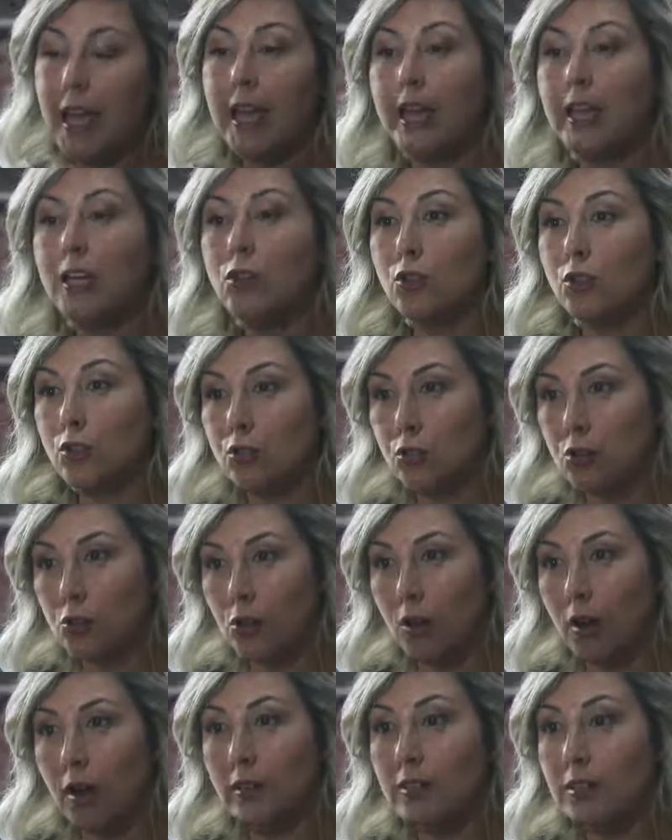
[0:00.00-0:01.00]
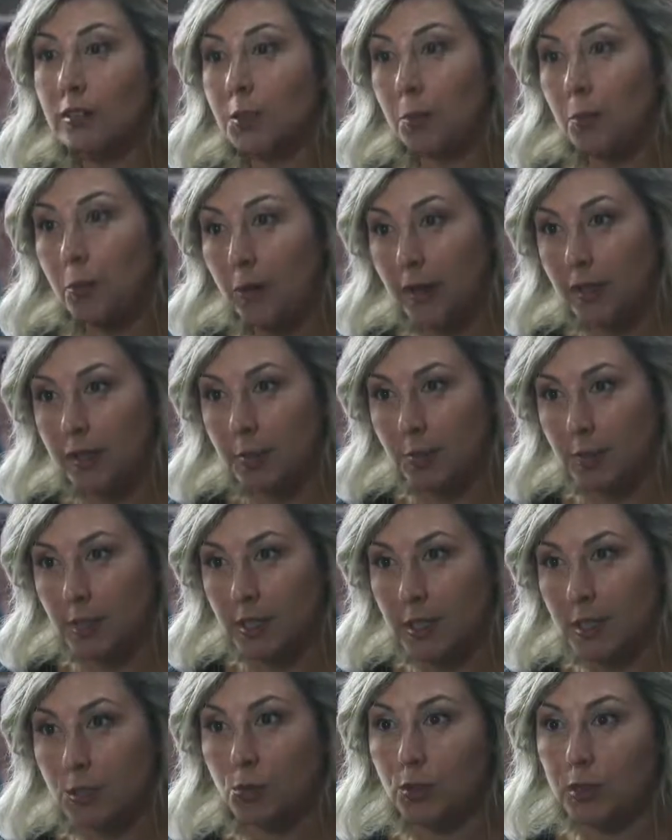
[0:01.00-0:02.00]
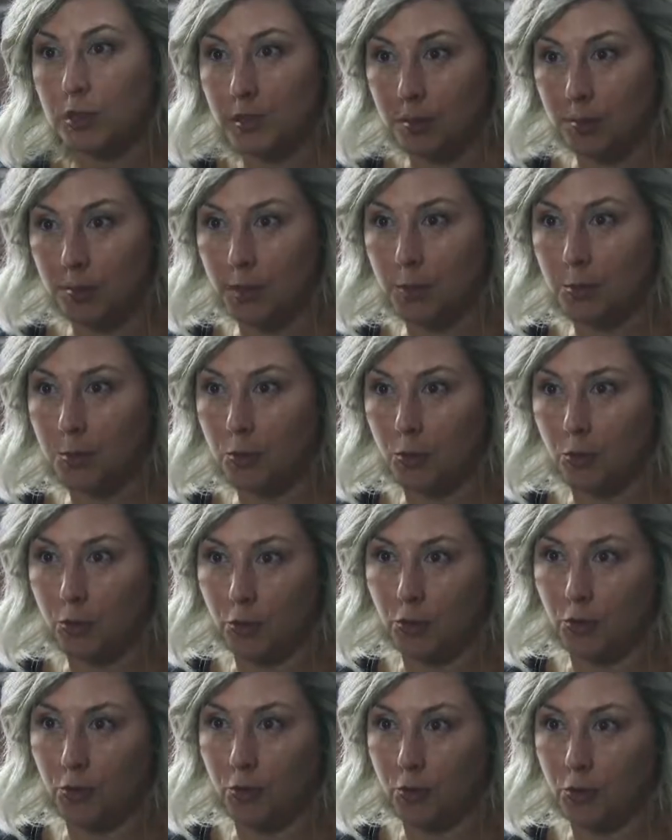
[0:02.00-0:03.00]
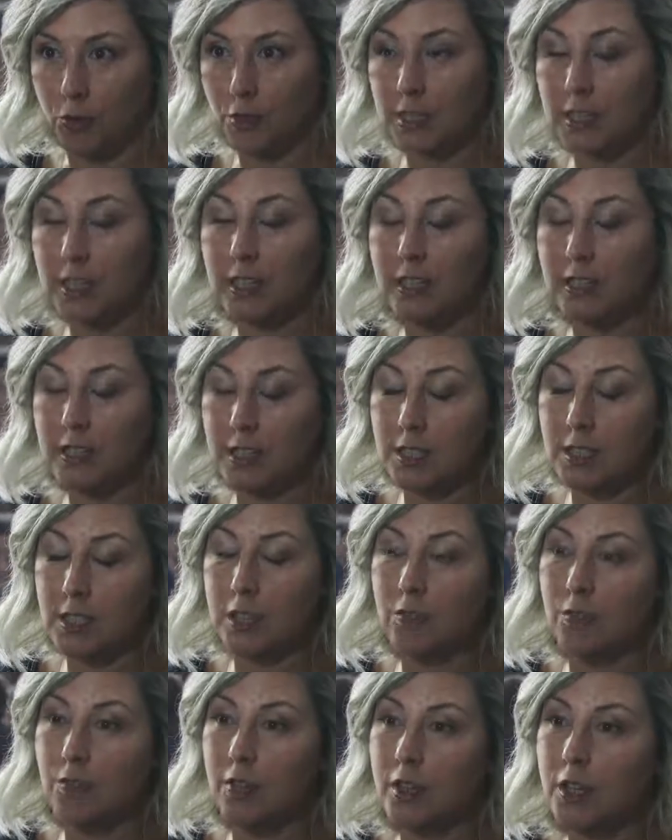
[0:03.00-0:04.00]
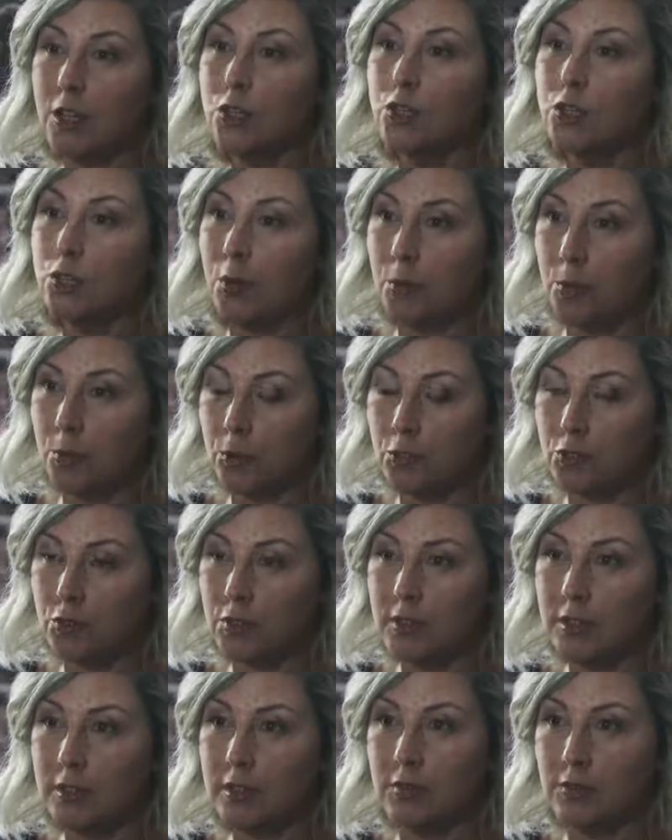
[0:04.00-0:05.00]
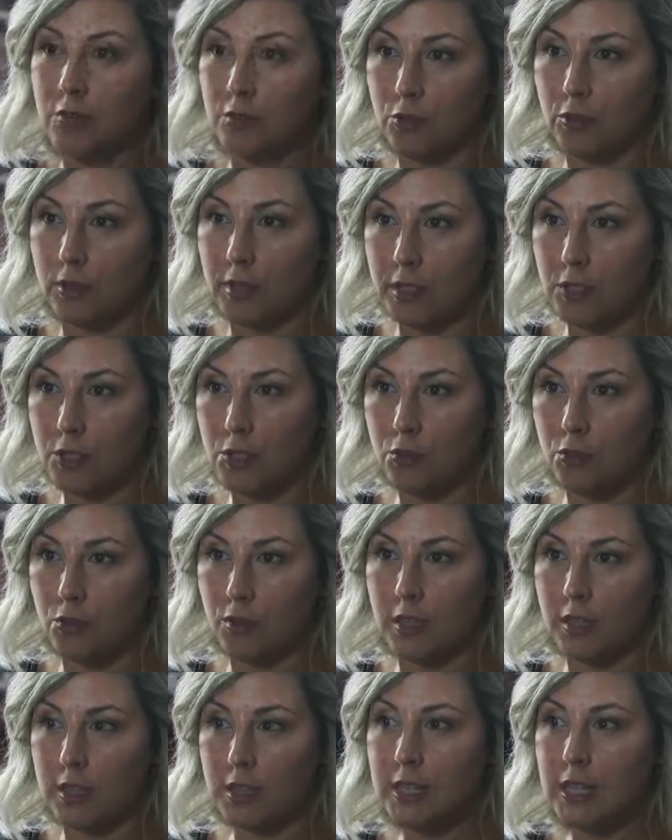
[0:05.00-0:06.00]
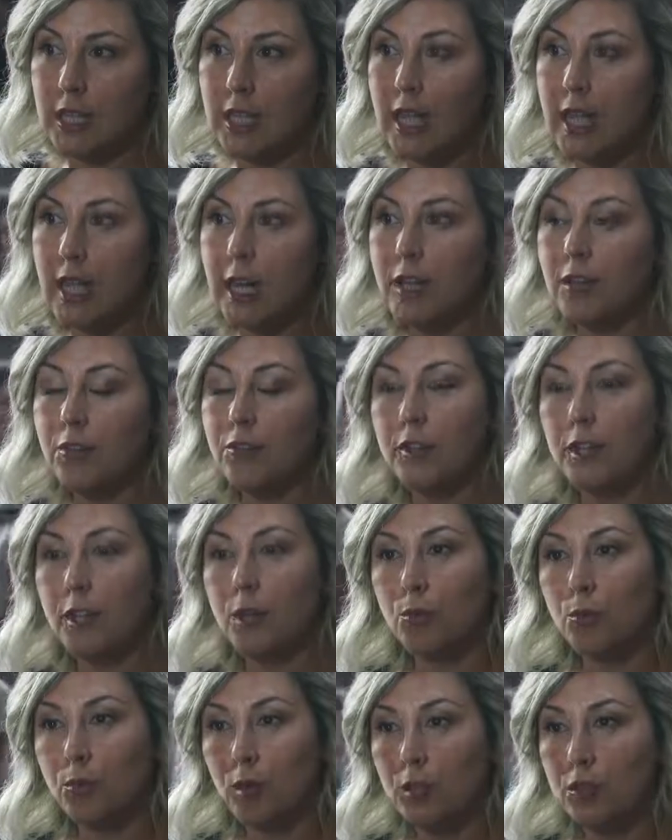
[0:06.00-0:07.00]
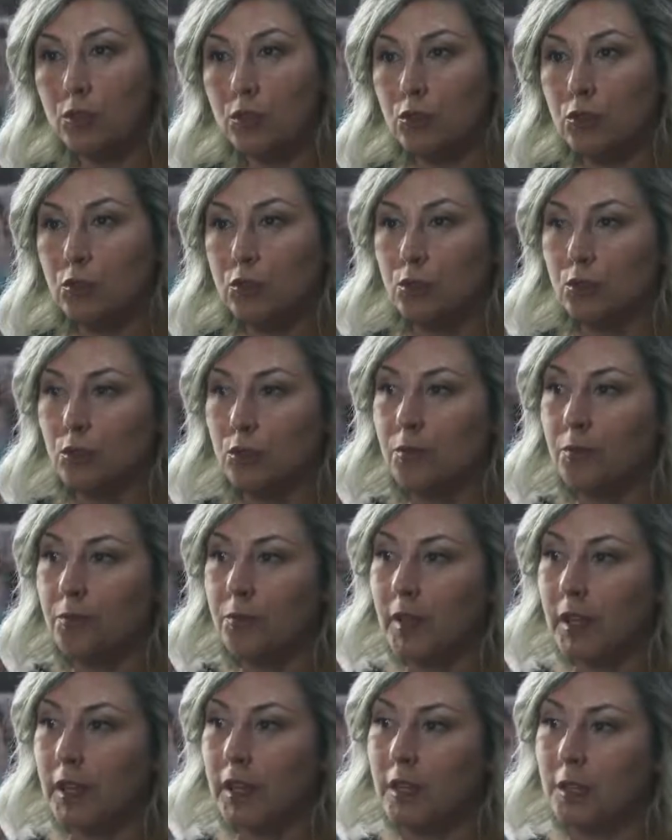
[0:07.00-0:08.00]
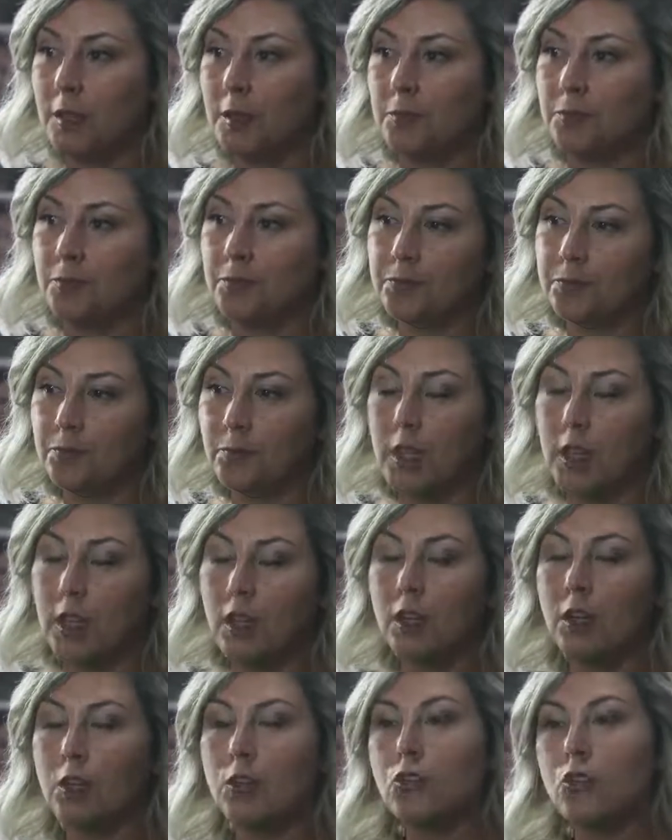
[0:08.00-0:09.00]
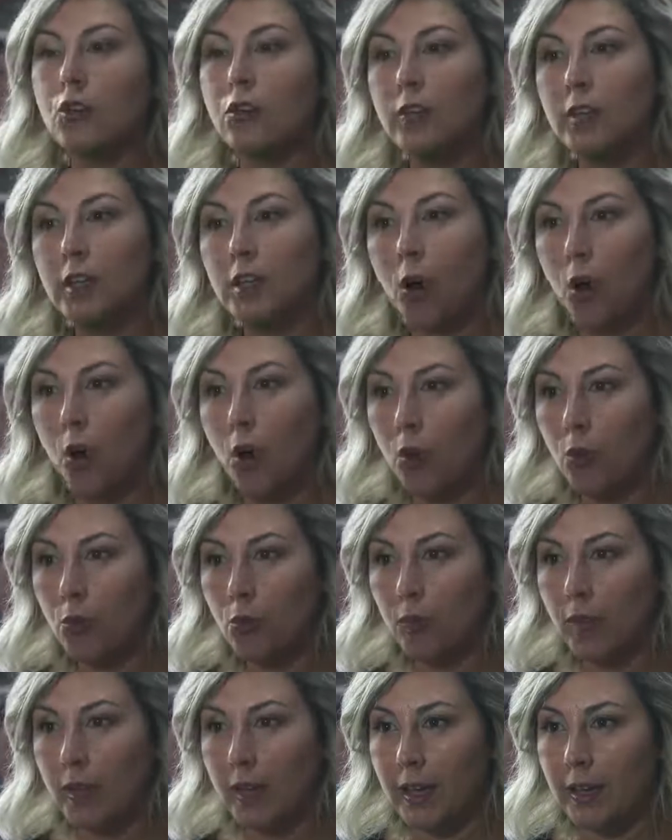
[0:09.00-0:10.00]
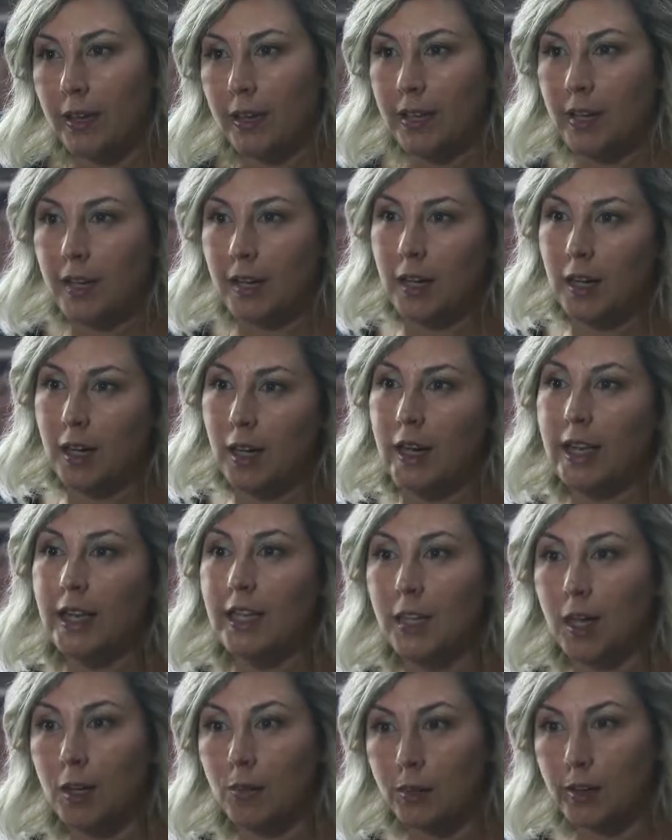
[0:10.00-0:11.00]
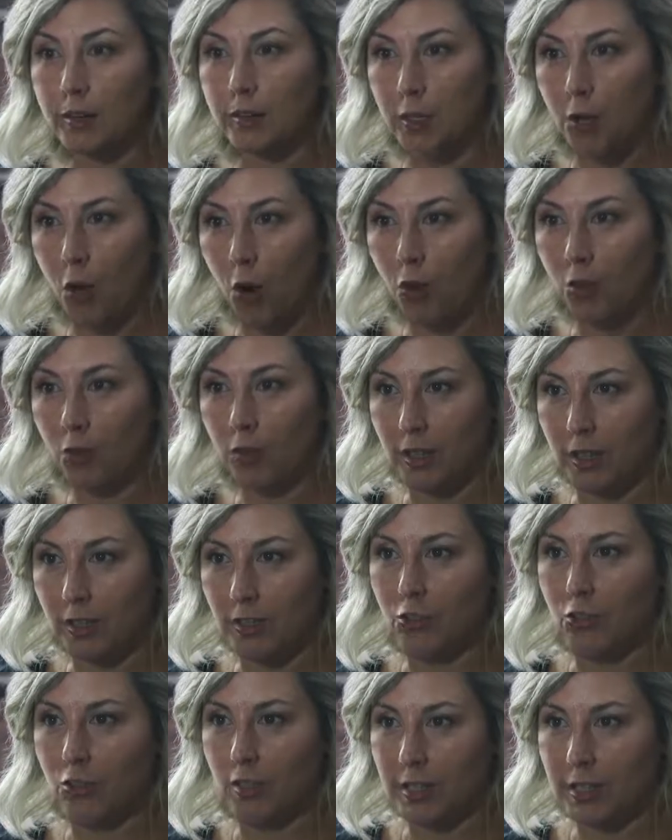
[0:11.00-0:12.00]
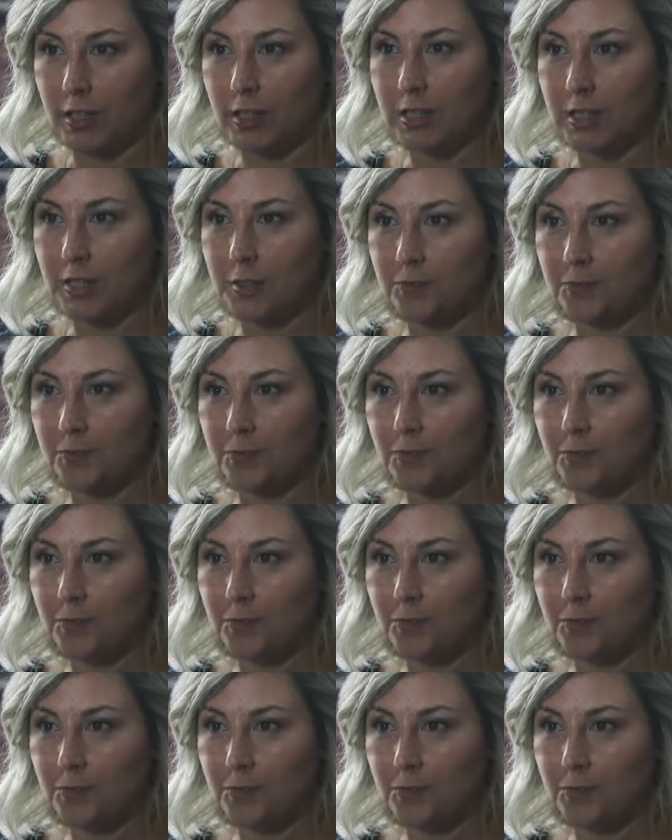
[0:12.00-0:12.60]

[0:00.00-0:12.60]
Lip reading: and also other departments within Medipol University. And this is a very good opportunity for these students if they want to draw their own way in line with their own interests.